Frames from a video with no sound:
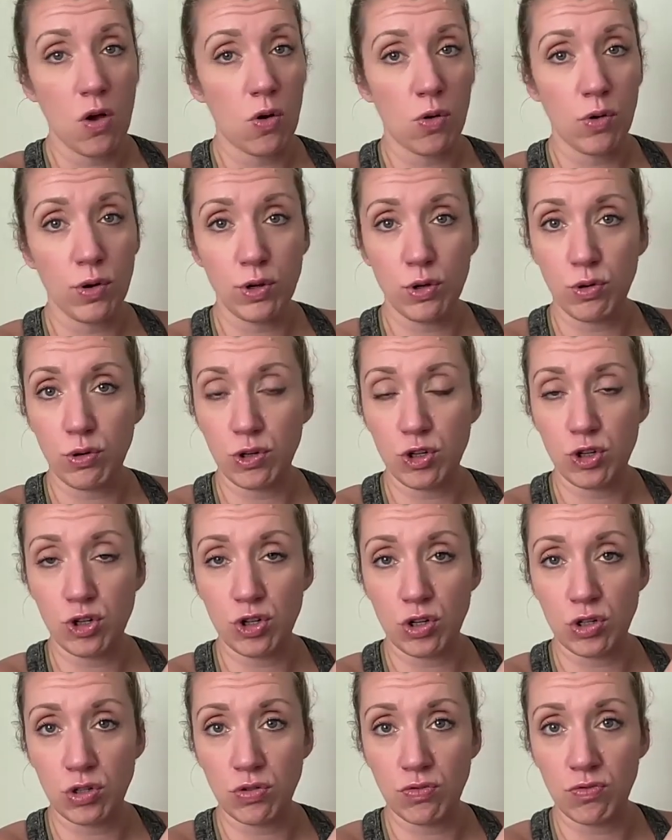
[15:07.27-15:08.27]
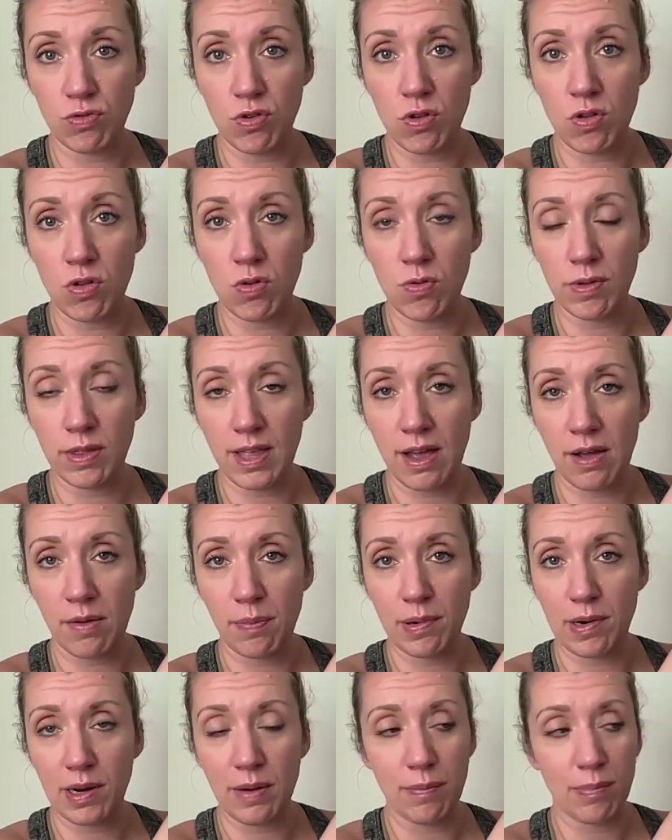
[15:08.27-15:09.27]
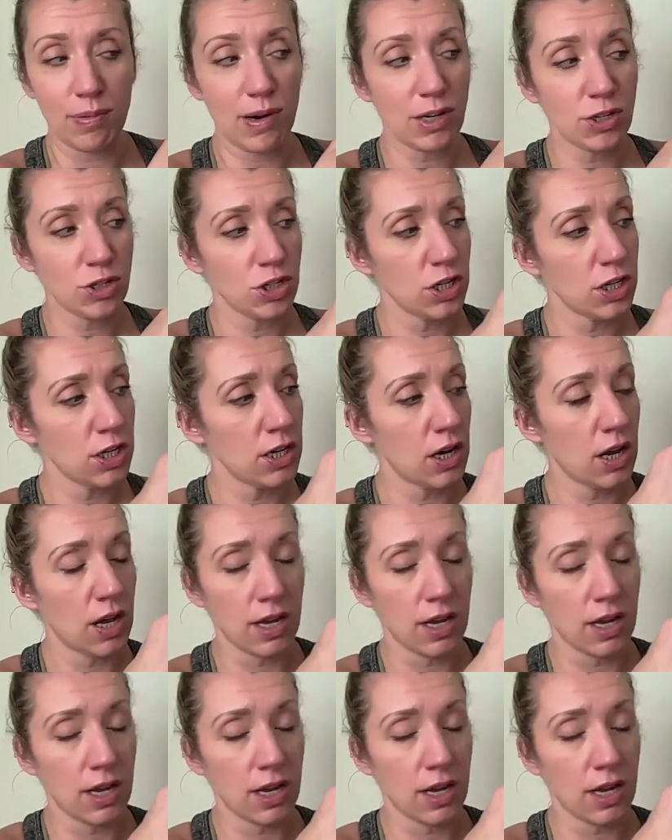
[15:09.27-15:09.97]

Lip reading: or you could just roll without putting pressure.